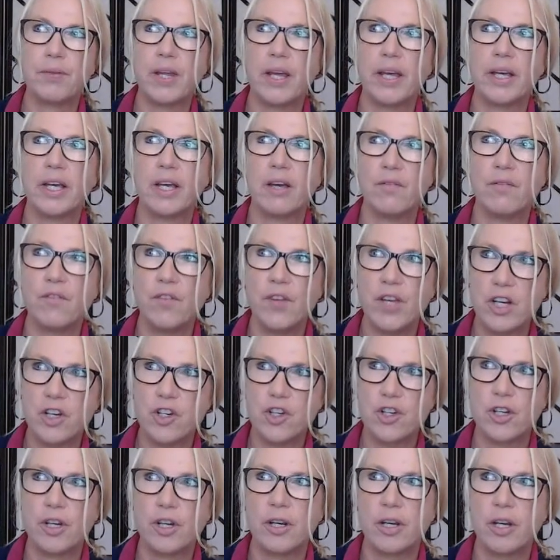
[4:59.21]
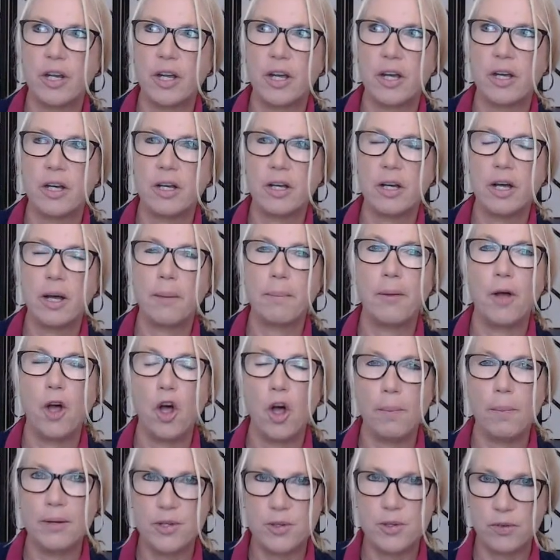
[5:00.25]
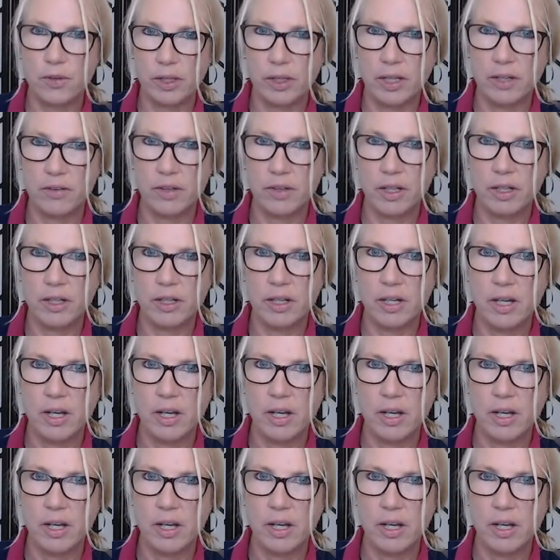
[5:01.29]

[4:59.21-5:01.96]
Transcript: a conviction, a purpose for living.